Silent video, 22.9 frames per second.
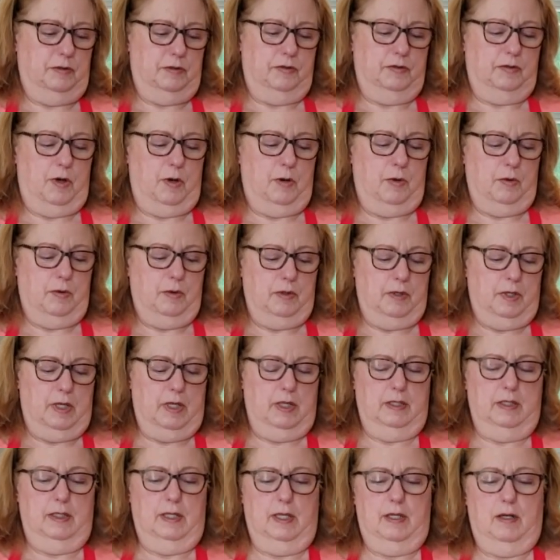So,
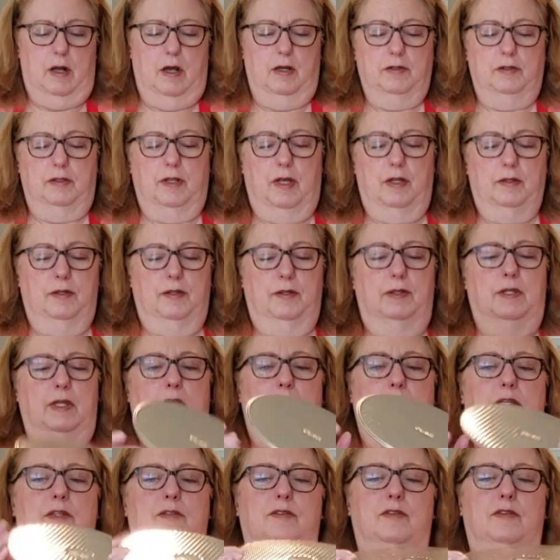another
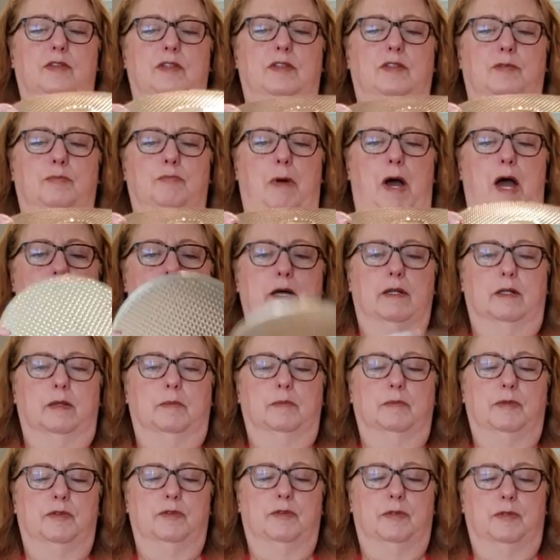thing is these
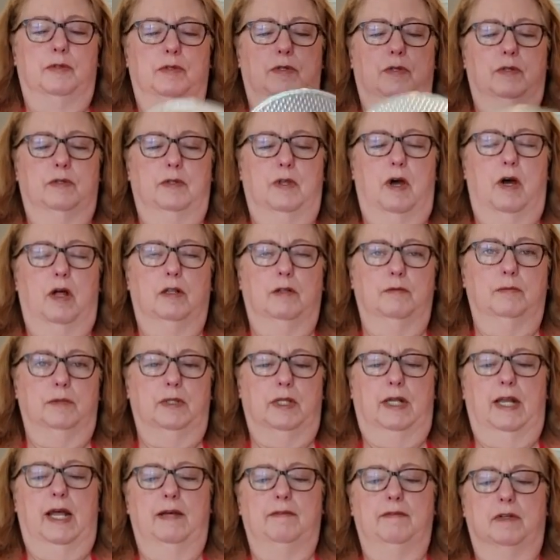bottoms, all of them
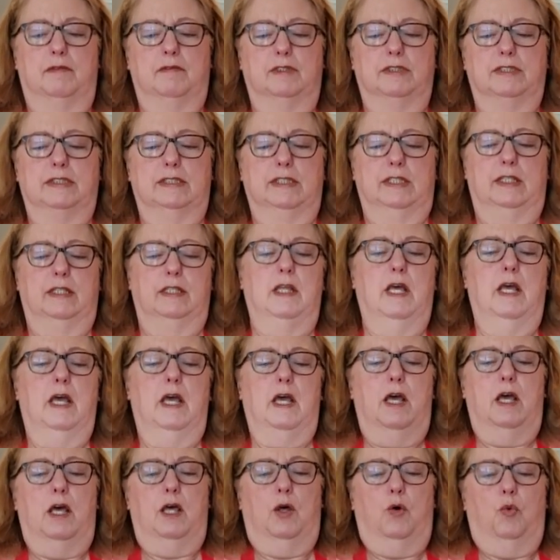that I've ever seen,
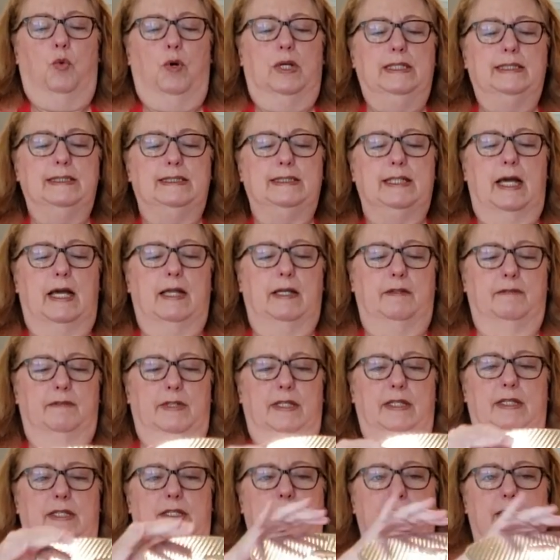one side of
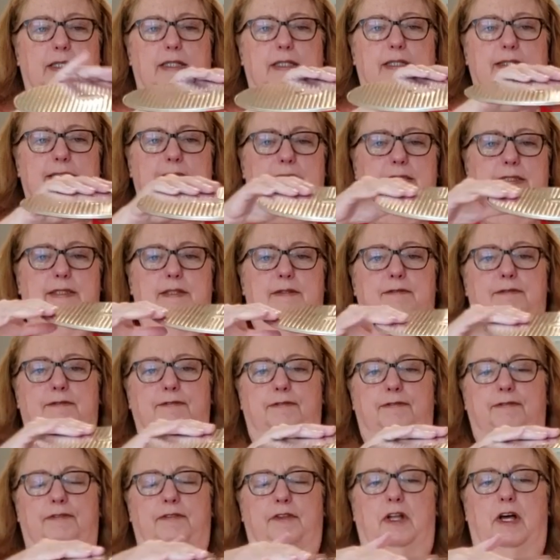it is
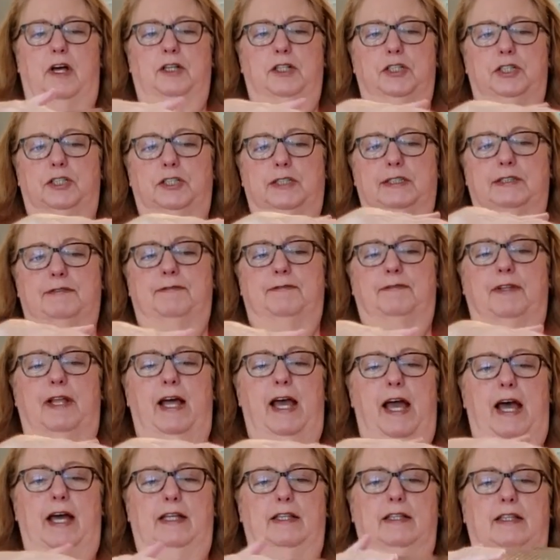flush, is
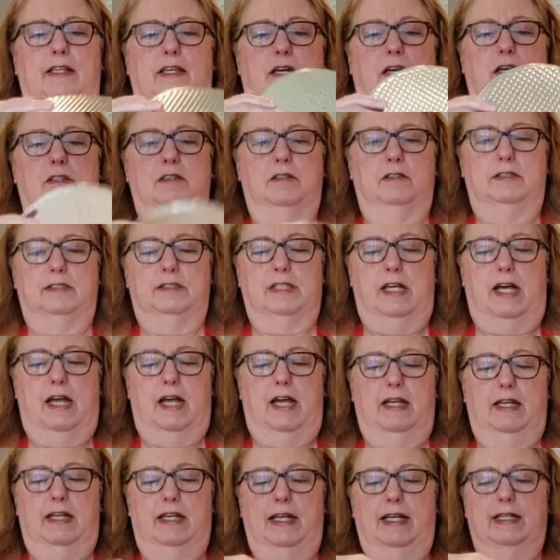flat. The other
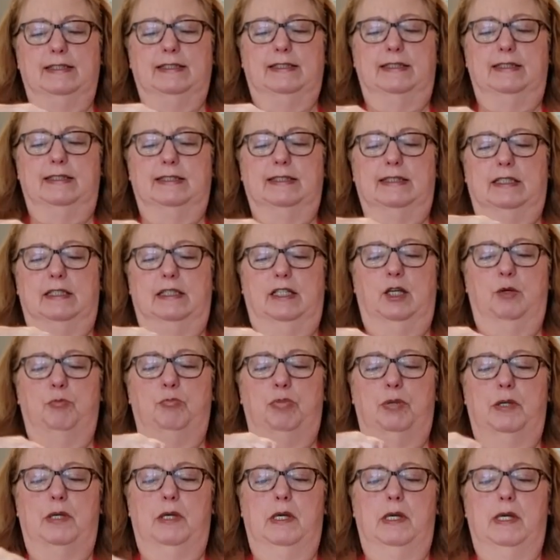side has this lip
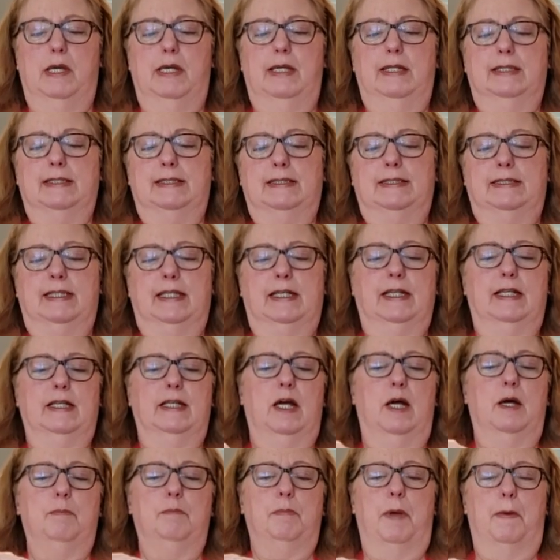sticking
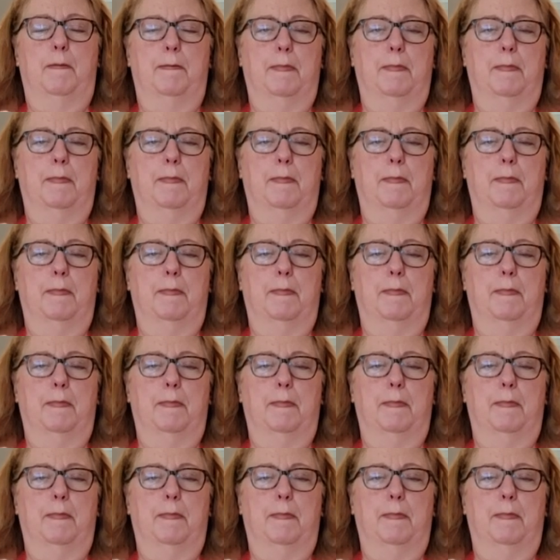up.